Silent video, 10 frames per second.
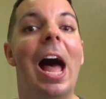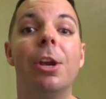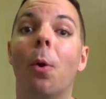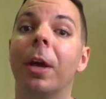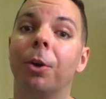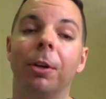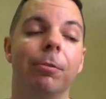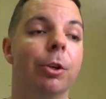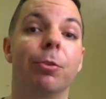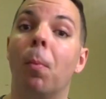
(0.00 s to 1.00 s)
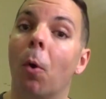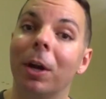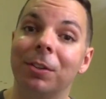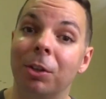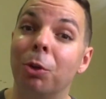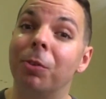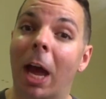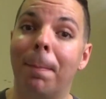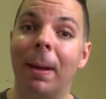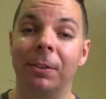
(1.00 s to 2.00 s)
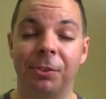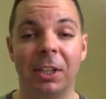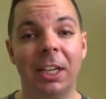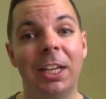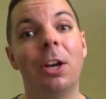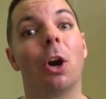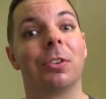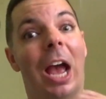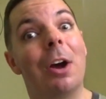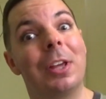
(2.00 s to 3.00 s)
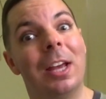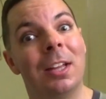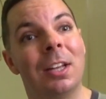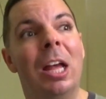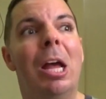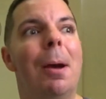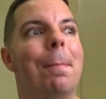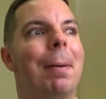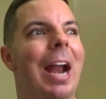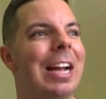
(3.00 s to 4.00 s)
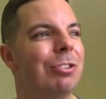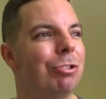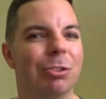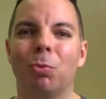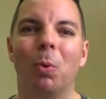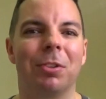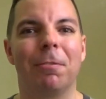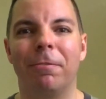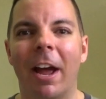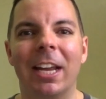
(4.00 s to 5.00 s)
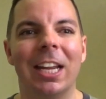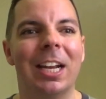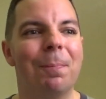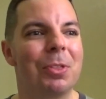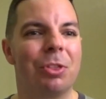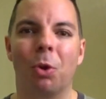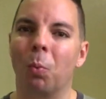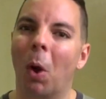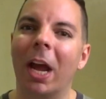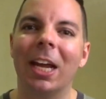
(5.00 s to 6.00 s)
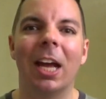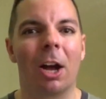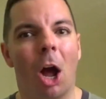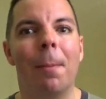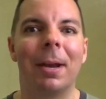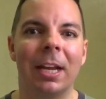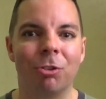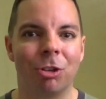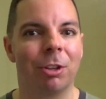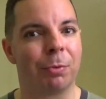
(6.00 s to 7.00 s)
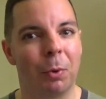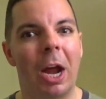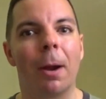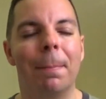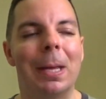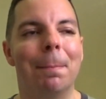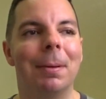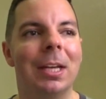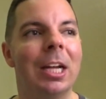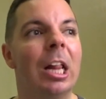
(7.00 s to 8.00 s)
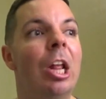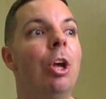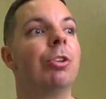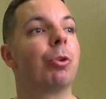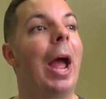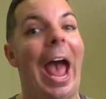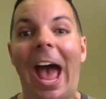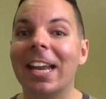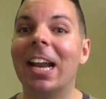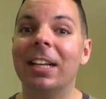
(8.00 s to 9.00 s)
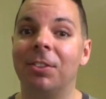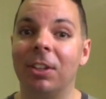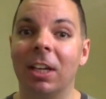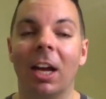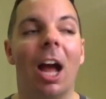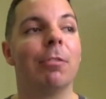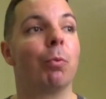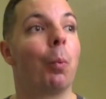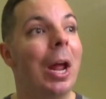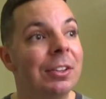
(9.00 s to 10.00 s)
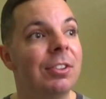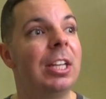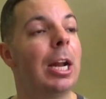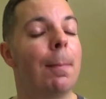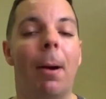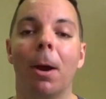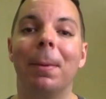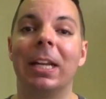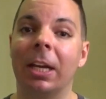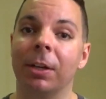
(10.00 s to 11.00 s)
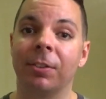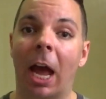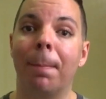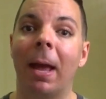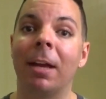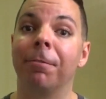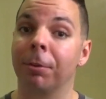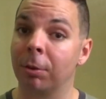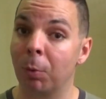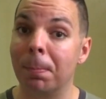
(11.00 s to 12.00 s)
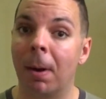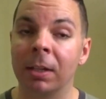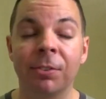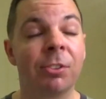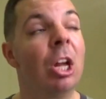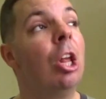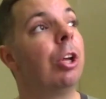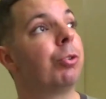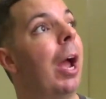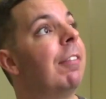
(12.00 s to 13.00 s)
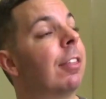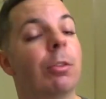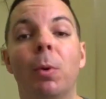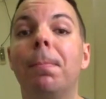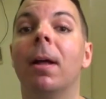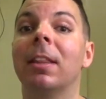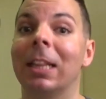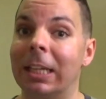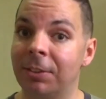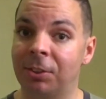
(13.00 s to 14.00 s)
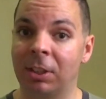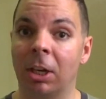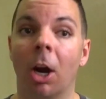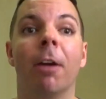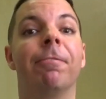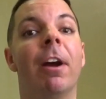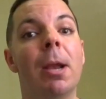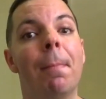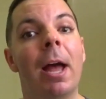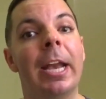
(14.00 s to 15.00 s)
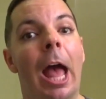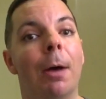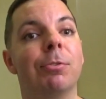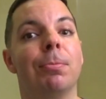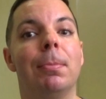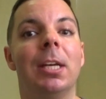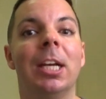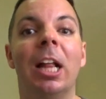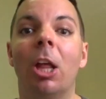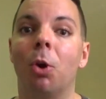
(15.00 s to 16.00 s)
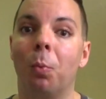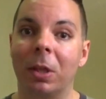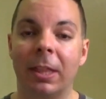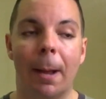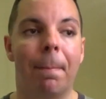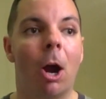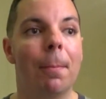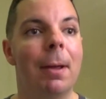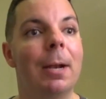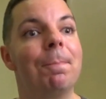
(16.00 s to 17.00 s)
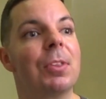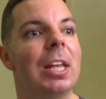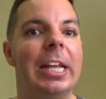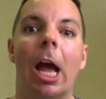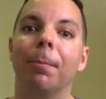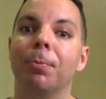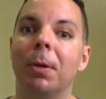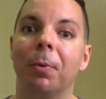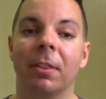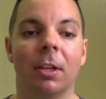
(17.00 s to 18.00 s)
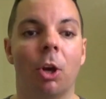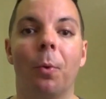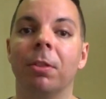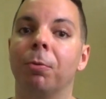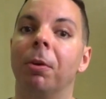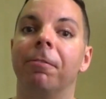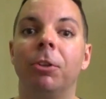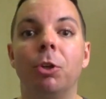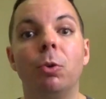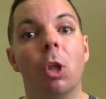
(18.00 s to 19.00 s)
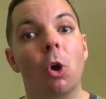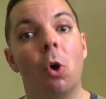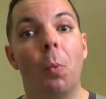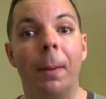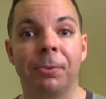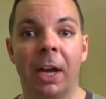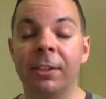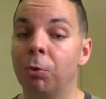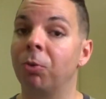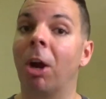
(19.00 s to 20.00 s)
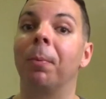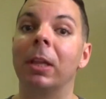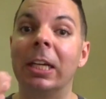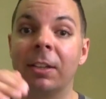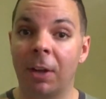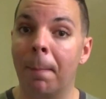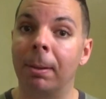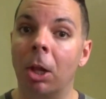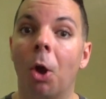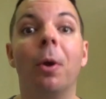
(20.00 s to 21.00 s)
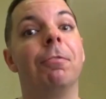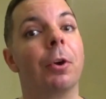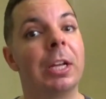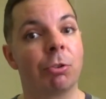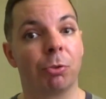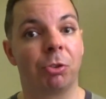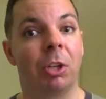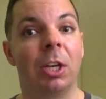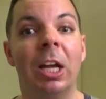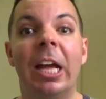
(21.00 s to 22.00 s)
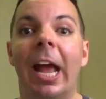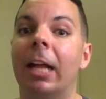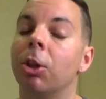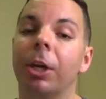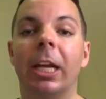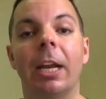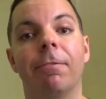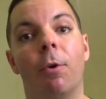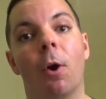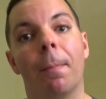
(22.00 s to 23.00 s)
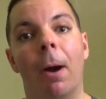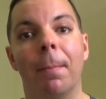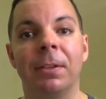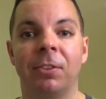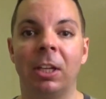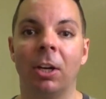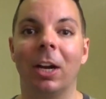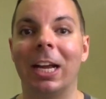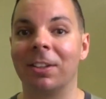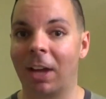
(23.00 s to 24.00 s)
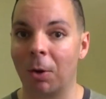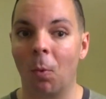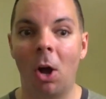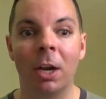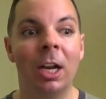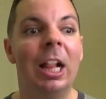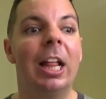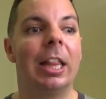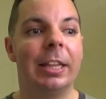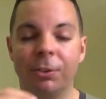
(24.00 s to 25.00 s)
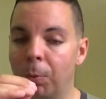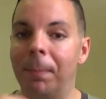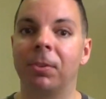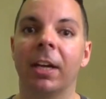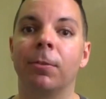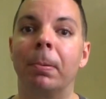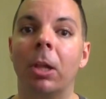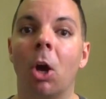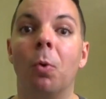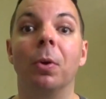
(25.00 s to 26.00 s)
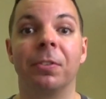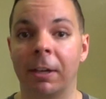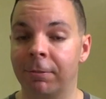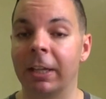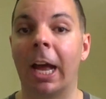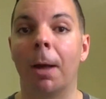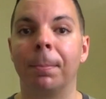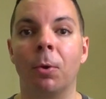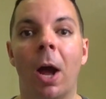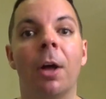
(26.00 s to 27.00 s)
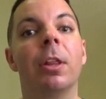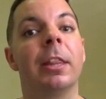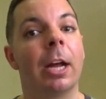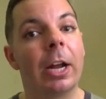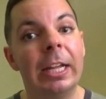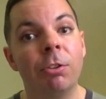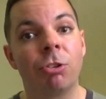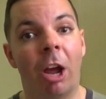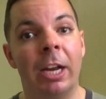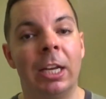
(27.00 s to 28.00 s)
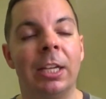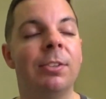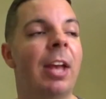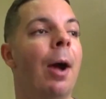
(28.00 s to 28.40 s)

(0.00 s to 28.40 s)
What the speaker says: I know I could have looked more into New Taipei City or Taoyuan, but I just wasn't finding the right accommodation through Airbnb. So I had an idea of renting an apartment here in Taipei for 3 months. So I have a 3-month lease here. A friend of mine helped me with the apartment. He helped me with going through a few local websites, which I will link down below if you're interested in looking for apartments here in Taiwan. These websites below will definitely help you out. They're in Chinese.